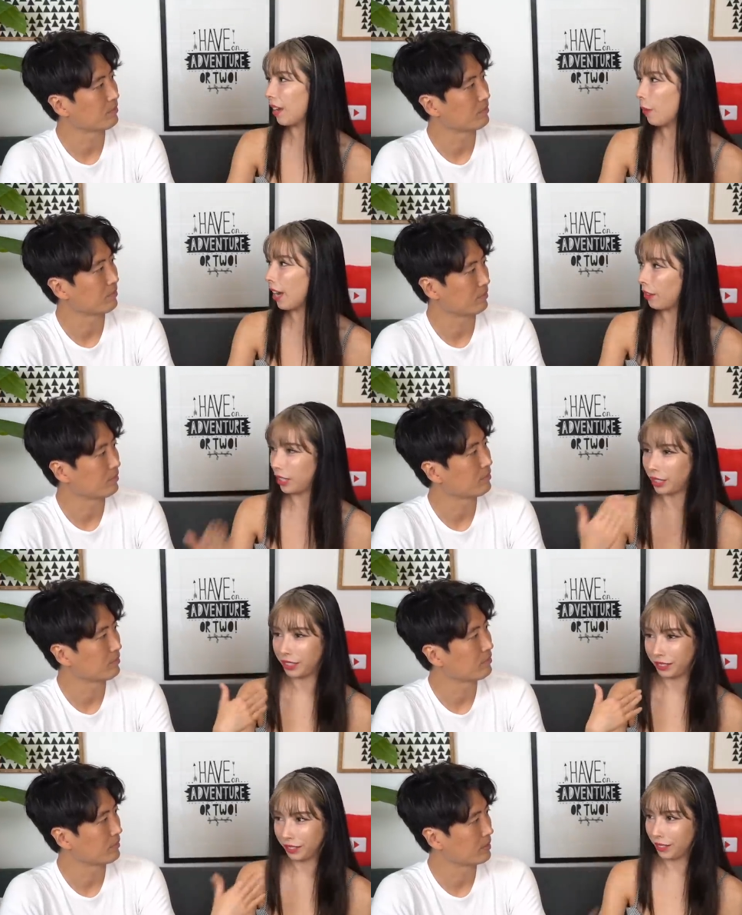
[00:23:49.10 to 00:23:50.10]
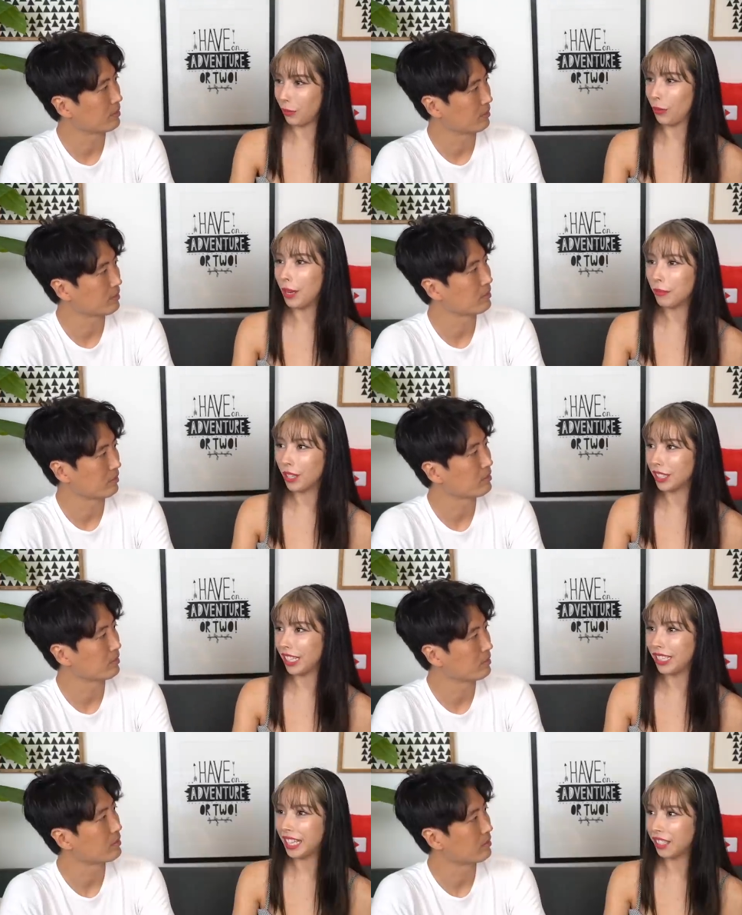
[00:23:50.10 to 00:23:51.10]
Speaker 1: that wow this Rem
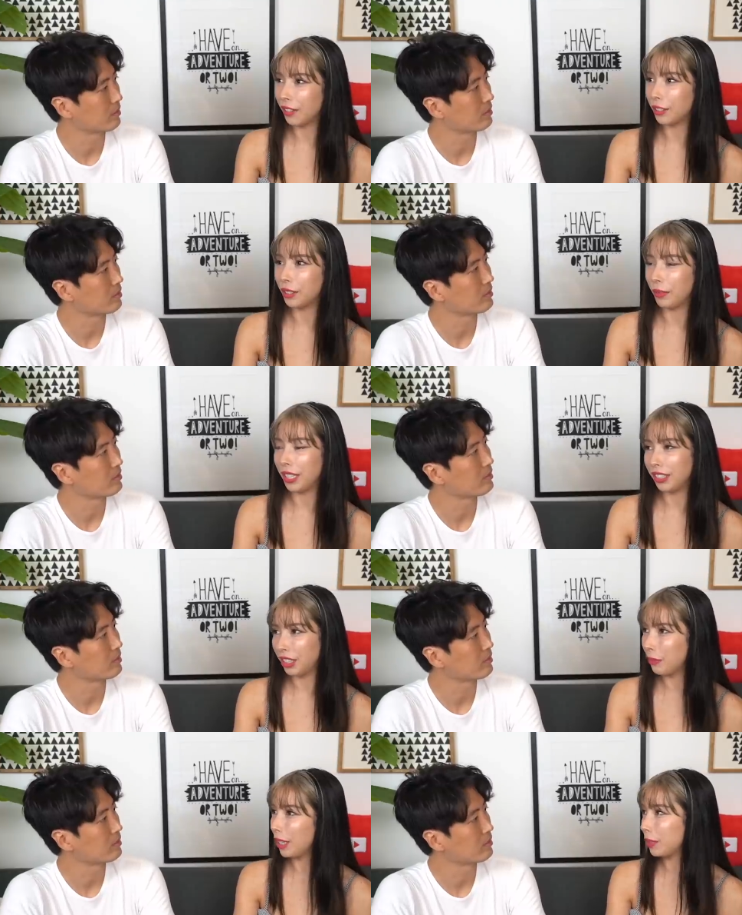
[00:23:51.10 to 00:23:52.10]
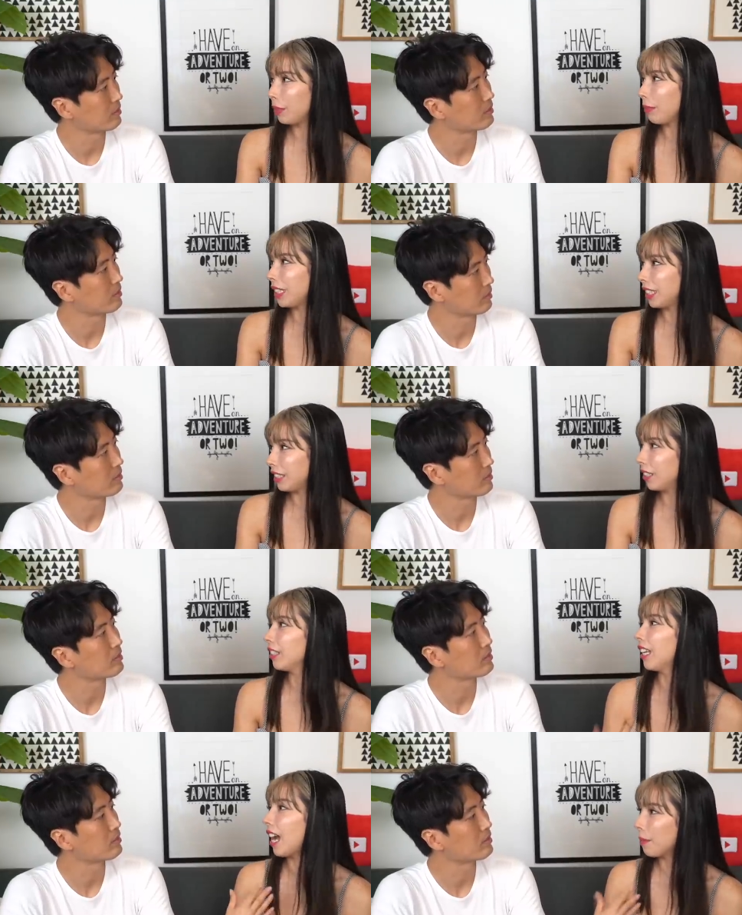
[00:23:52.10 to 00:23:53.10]
looks identical to me. She must be my
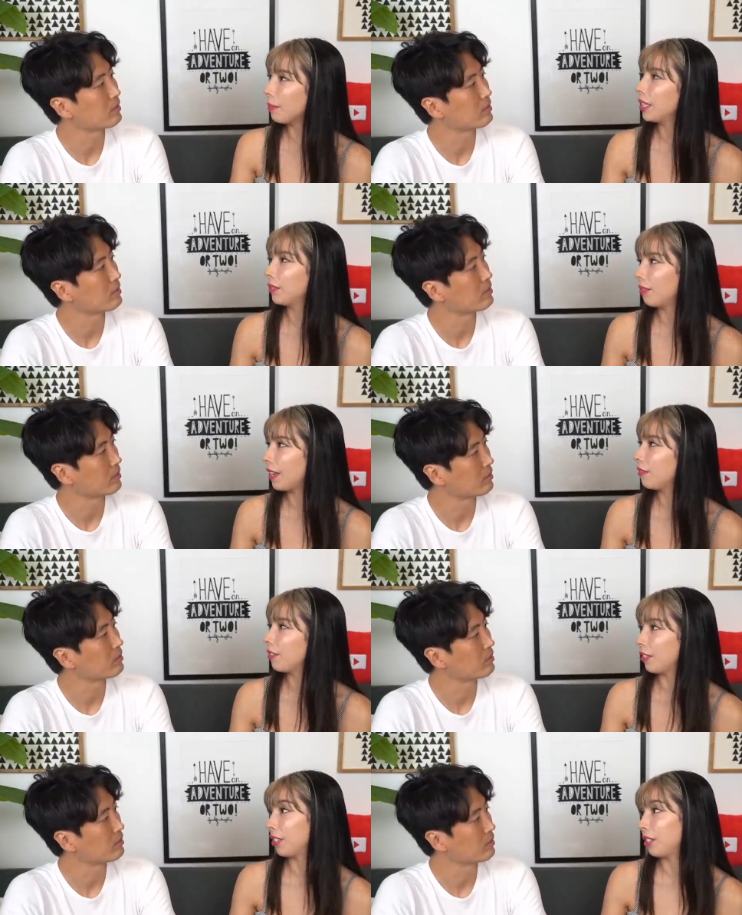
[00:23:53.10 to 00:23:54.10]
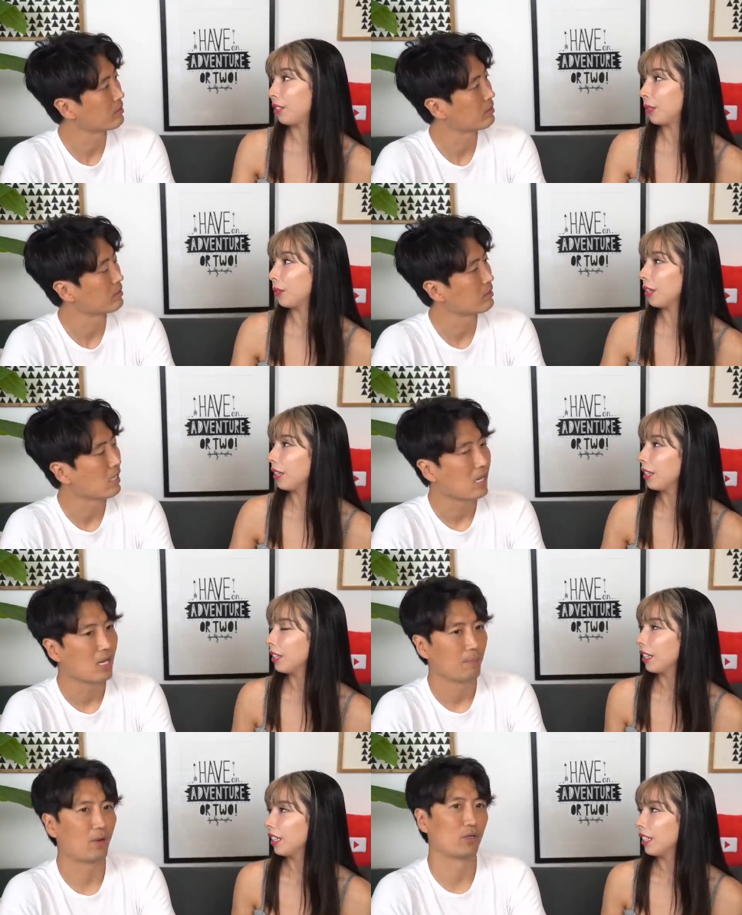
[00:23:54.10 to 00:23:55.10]
sister. That I must fight for her too.
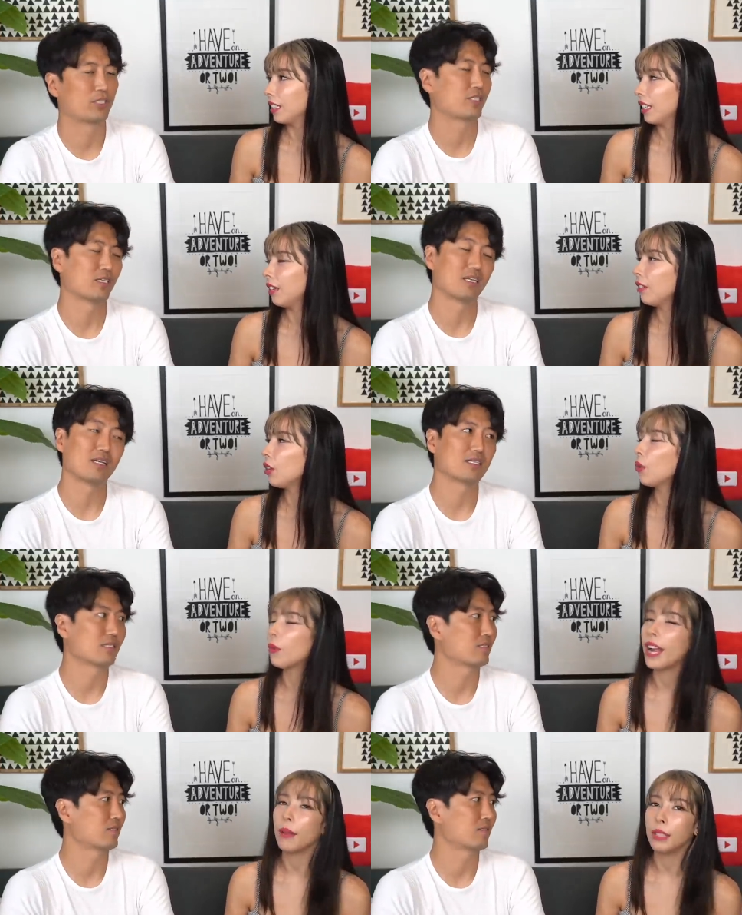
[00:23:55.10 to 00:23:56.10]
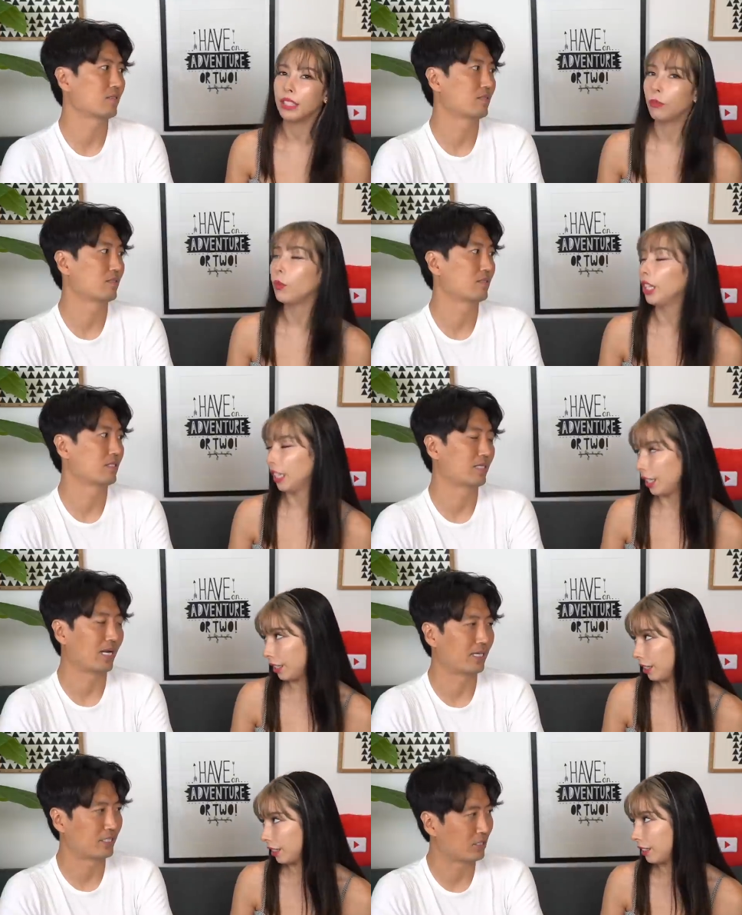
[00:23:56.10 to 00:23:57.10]
Speaker 2: But even though is,
Speaker 1: Ram is weak.
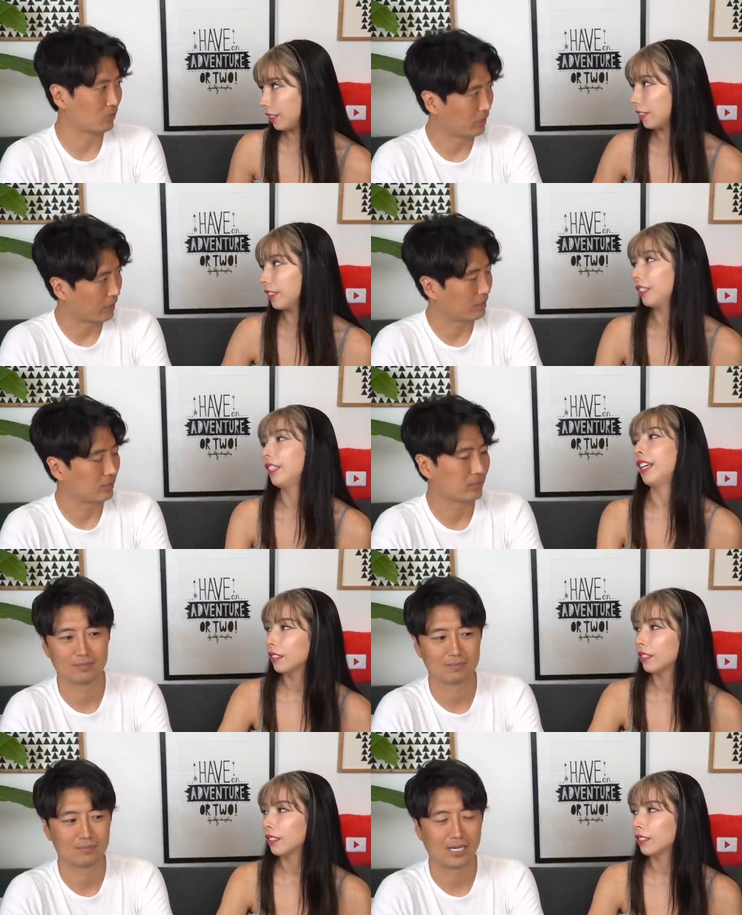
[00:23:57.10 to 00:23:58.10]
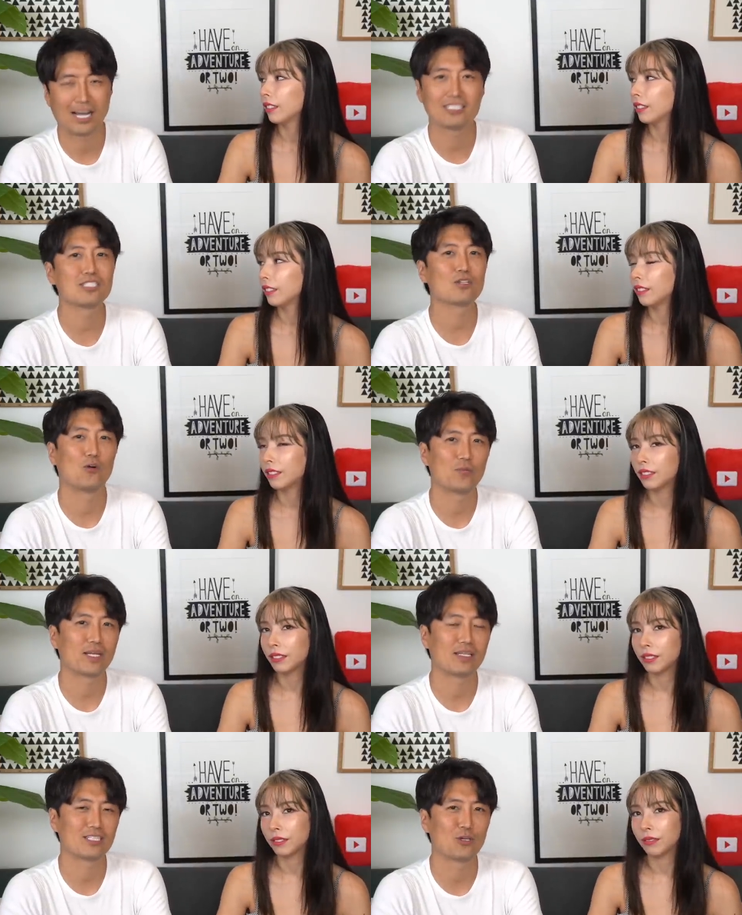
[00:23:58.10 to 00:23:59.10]
Speaker 2: Yeah, she's weak. Yeah. I just
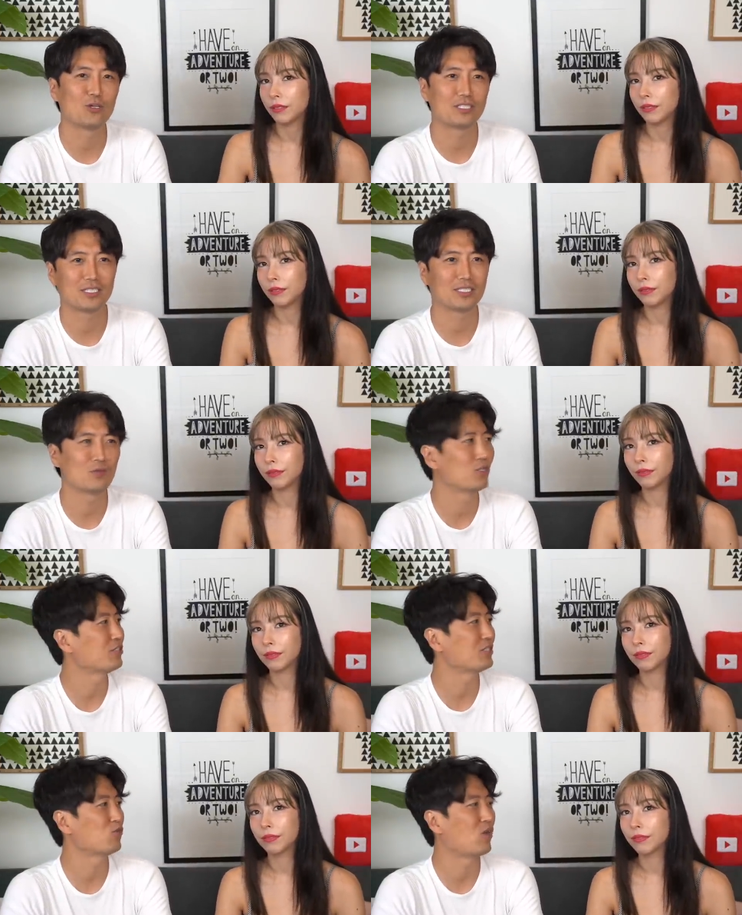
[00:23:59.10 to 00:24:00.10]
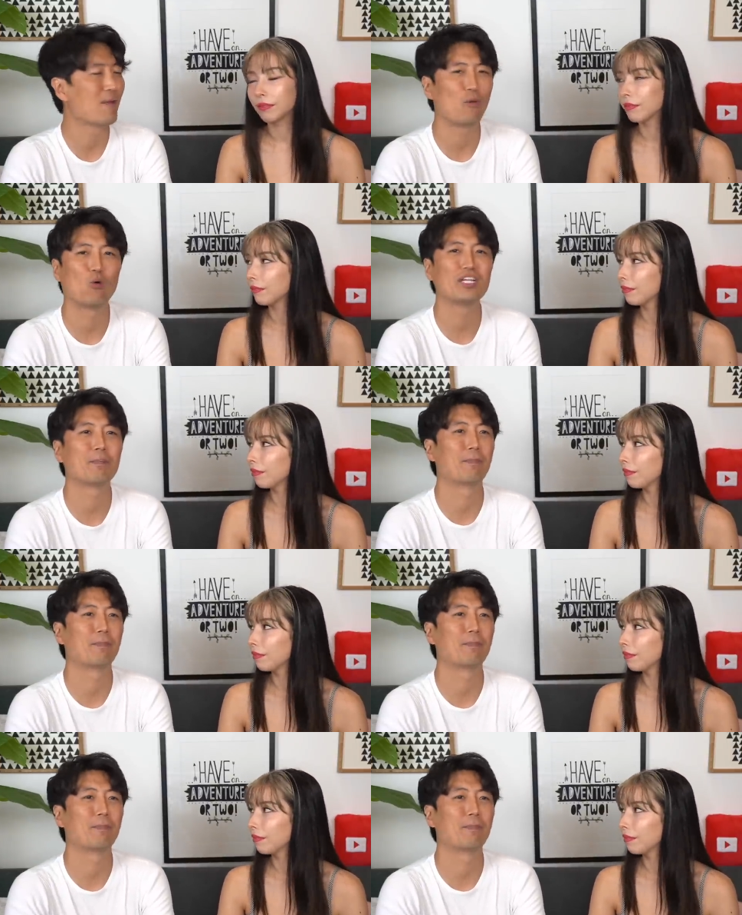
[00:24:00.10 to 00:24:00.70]
hope that this whole season we don't see Rem only in